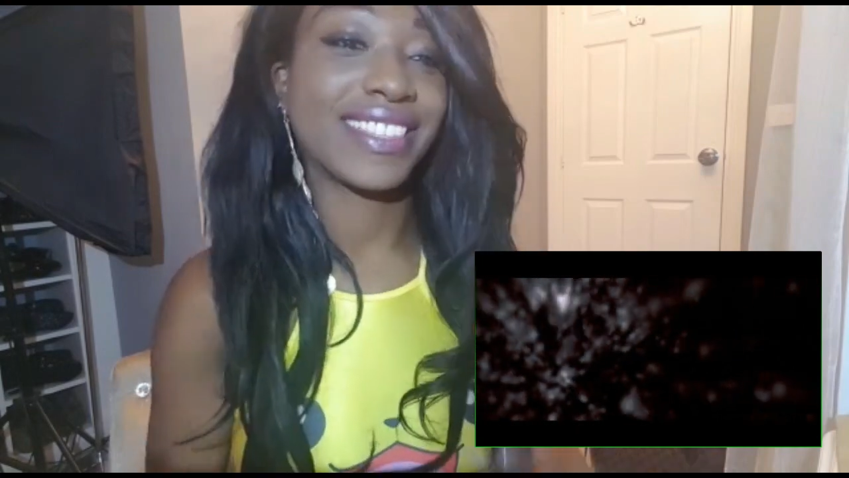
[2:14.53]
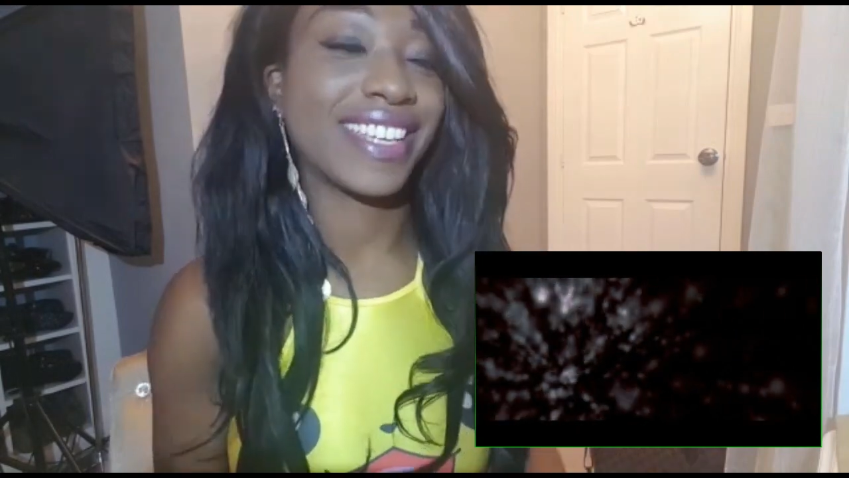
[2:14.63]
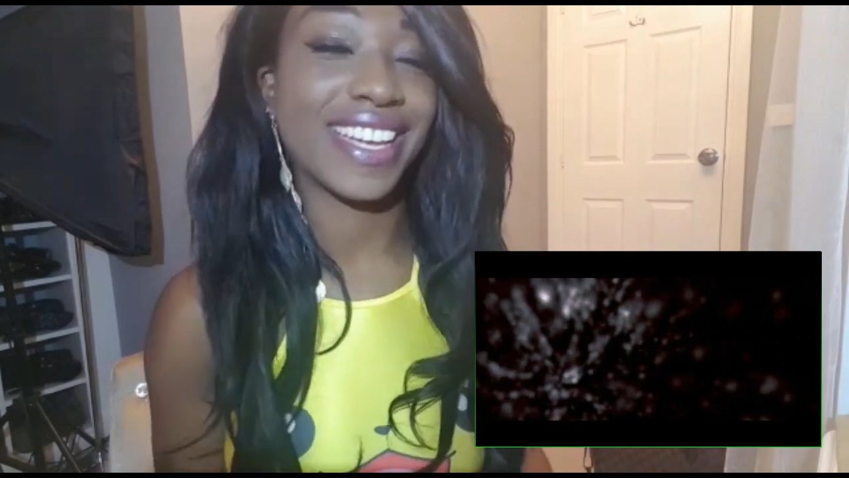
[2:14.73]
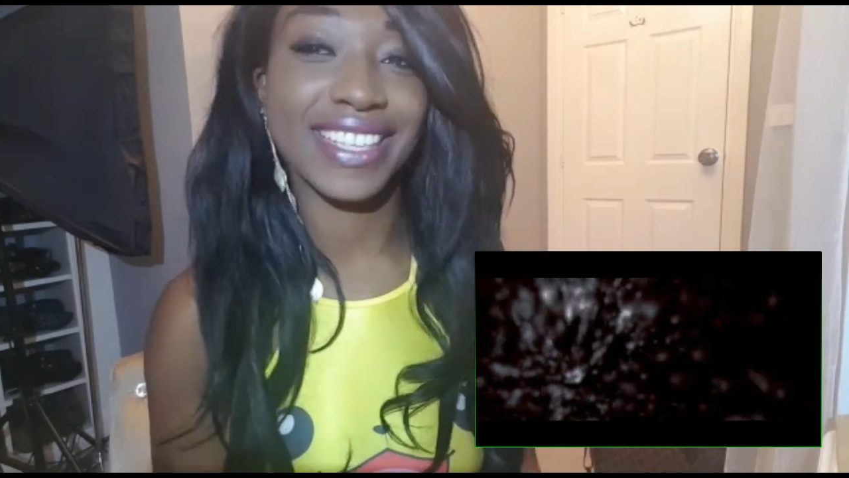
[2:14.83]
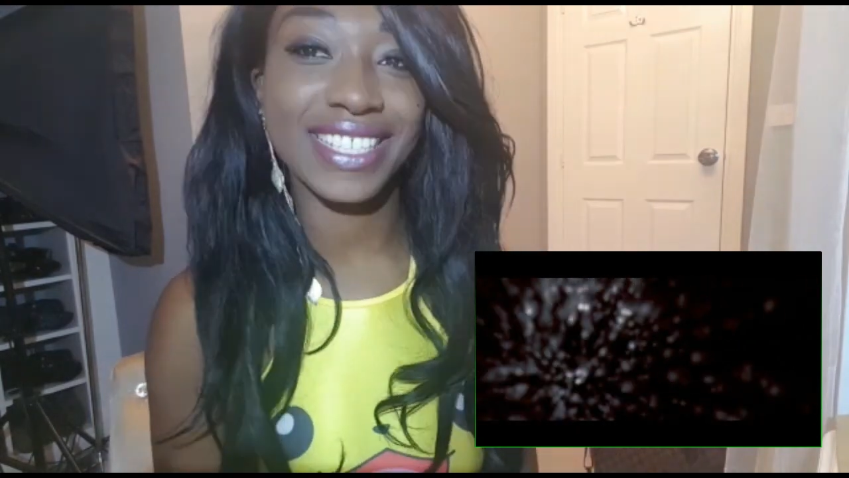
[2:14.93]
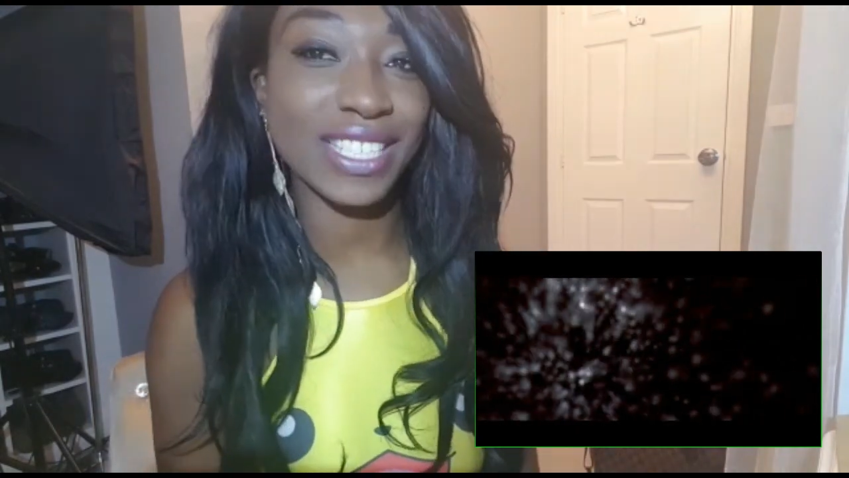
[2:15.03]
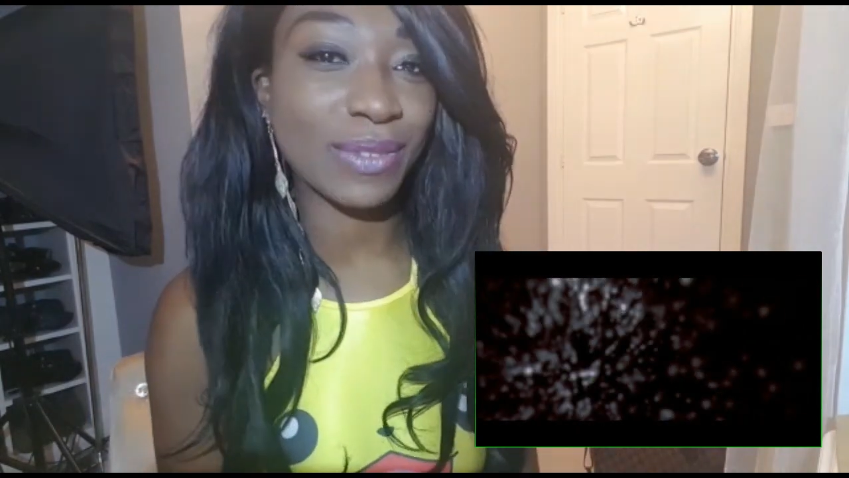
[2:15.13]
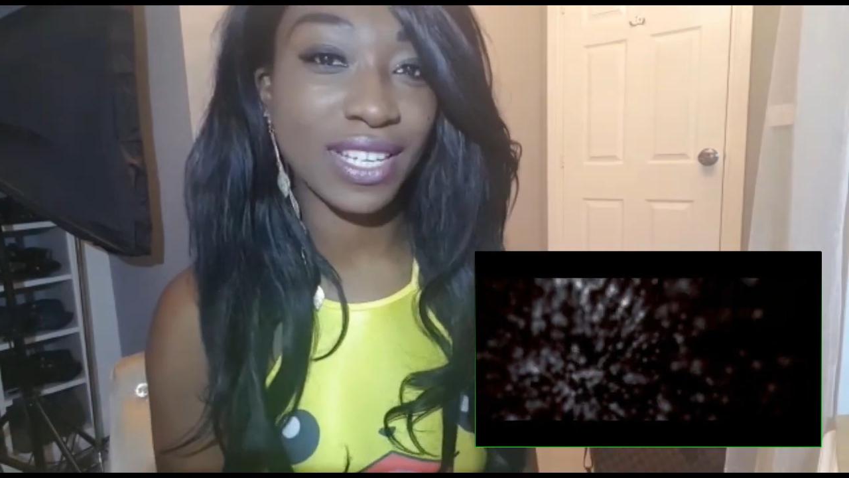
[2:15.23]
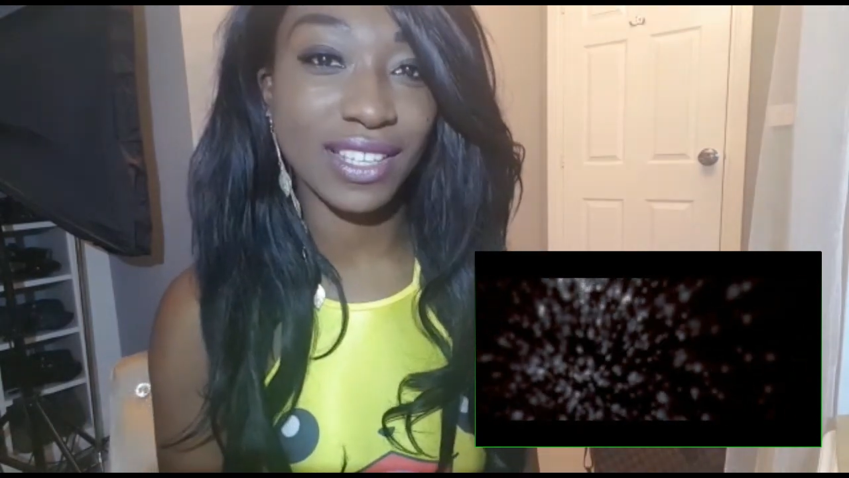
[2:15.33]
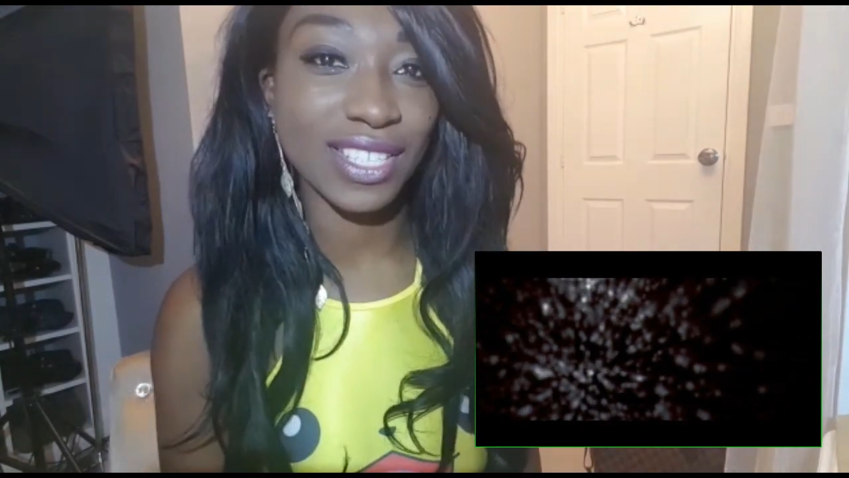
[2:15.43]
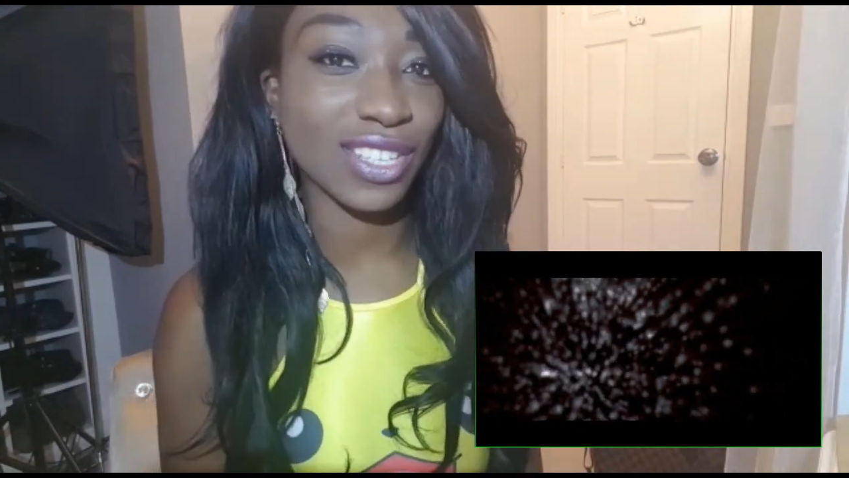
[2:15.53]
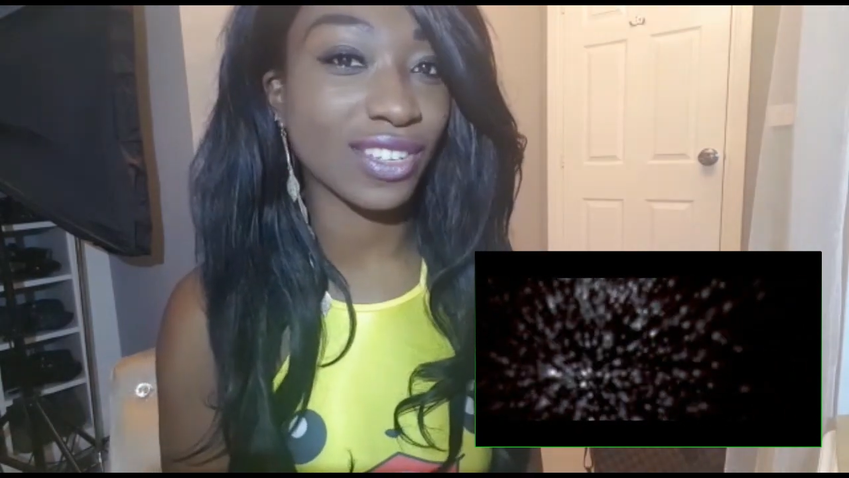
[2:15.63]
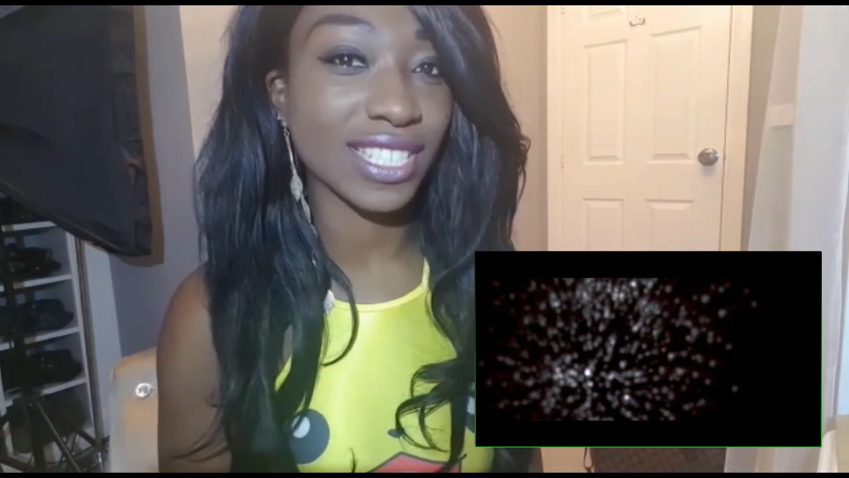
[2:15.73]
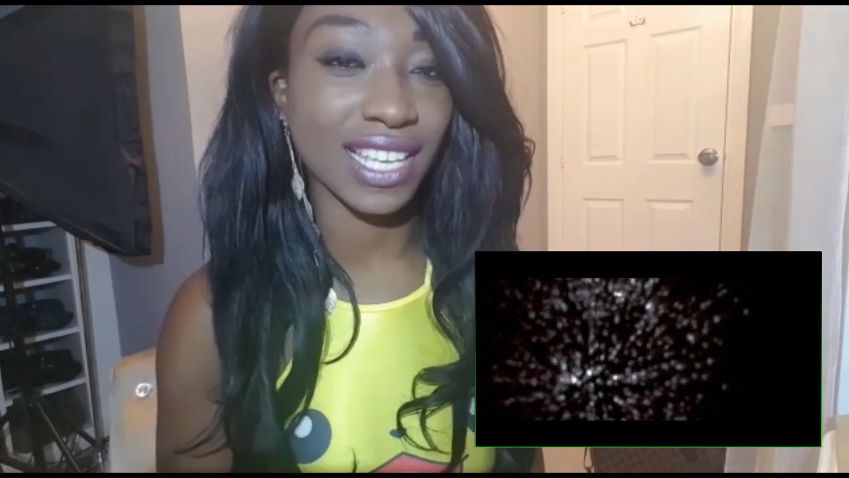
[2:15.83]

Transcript: Yeah, this is one of those songs